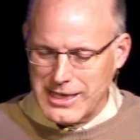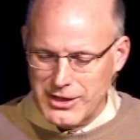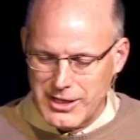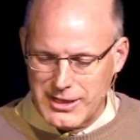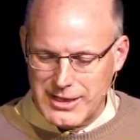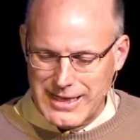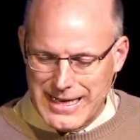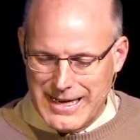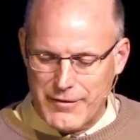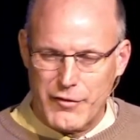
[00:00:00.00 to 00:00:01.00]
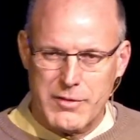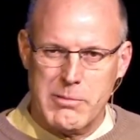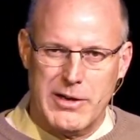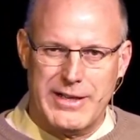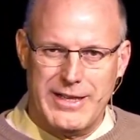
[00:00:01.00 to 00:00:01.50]
I think
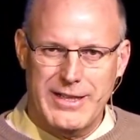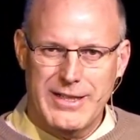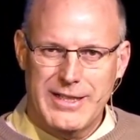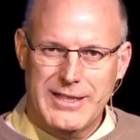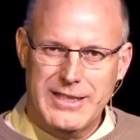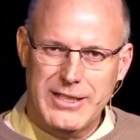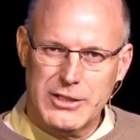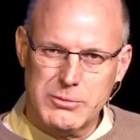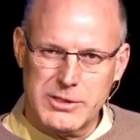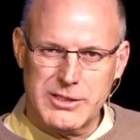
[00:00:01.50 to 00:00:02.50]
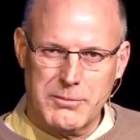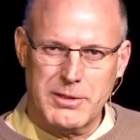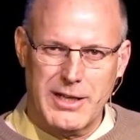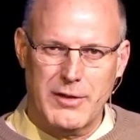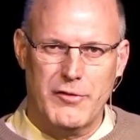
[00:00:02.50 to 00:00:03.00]
everybody deals with some
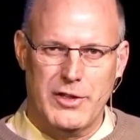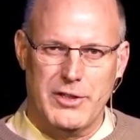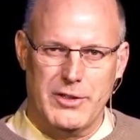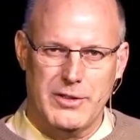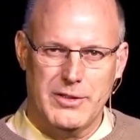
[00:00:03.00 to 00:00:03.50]
kind of fear.